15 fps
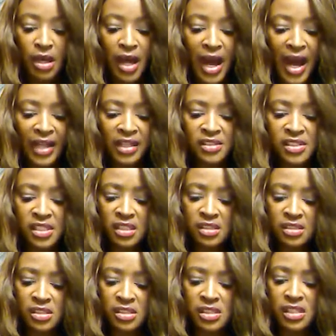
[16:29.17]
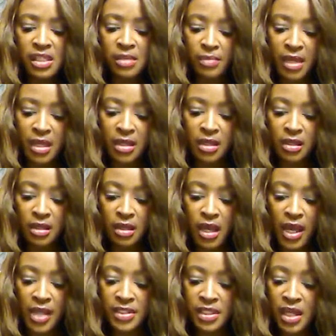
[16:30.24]
I continued to see Manny.
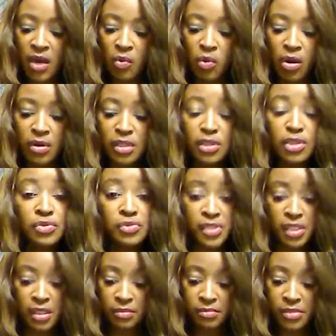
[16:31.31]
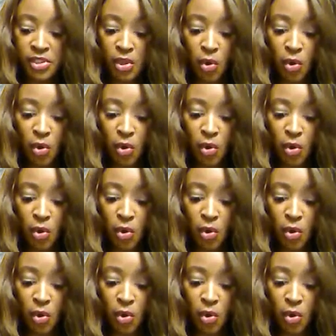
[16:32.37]
I did not want to lose him,